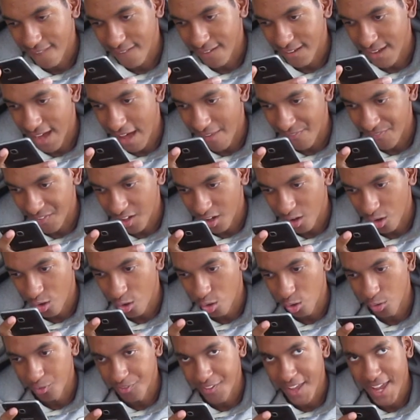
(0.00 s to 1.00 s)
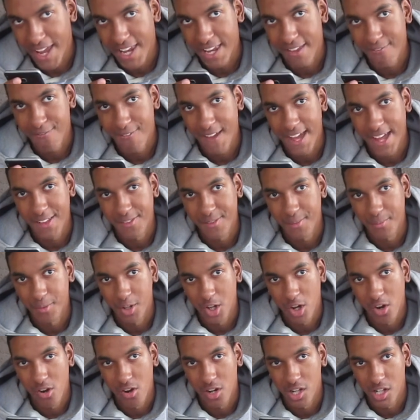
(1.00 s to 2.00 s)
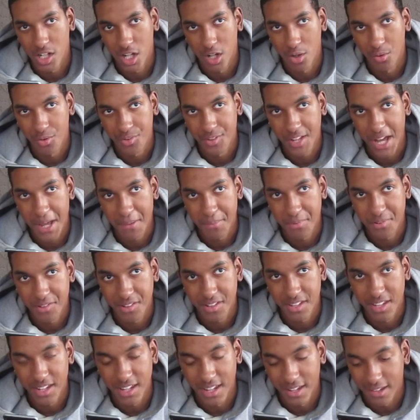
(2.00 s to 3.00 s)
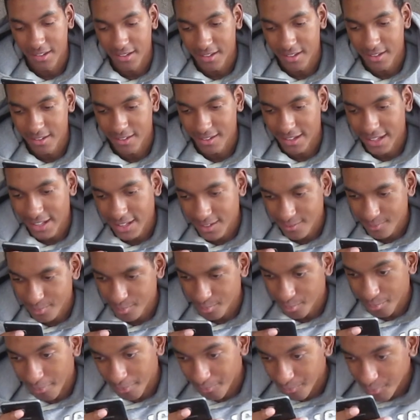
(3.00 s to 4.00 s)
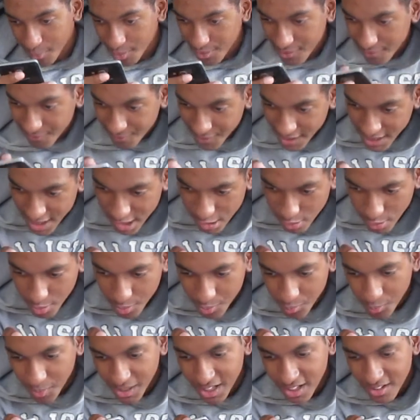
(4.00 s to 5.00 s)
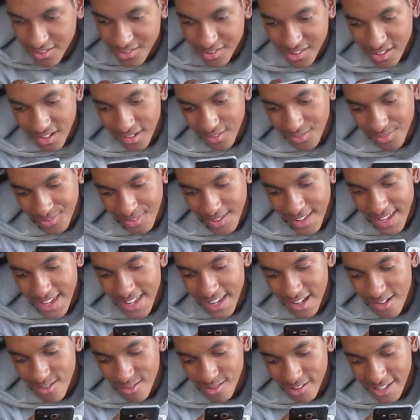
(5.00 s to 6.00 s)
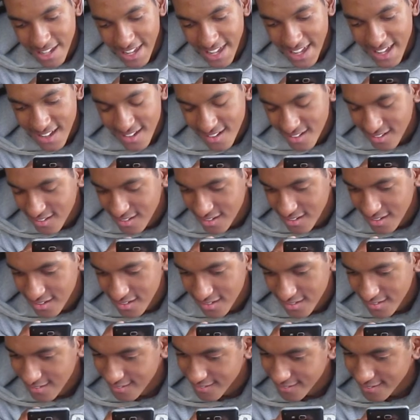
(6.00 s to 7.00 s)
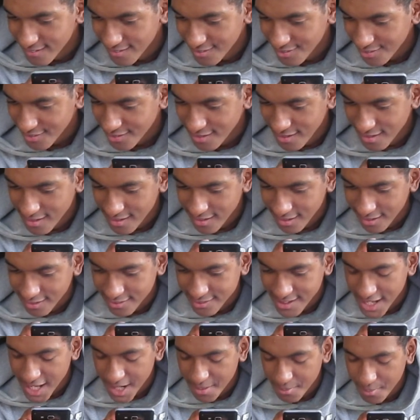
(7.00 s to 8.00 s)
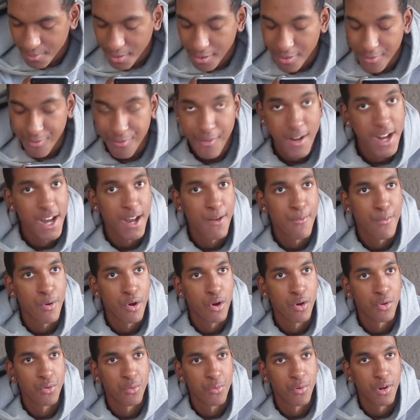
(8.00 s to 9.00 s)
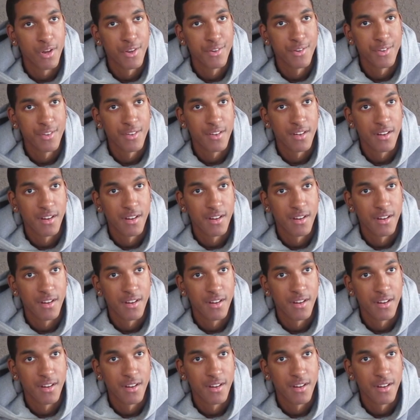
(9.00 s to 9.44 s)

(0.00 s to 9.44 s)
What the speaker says: Got the whole Danny Phantom going ghost type shit in the music video as well. You know what I'm saying? Okay. You know, is that a motherfucking Rolls Royce?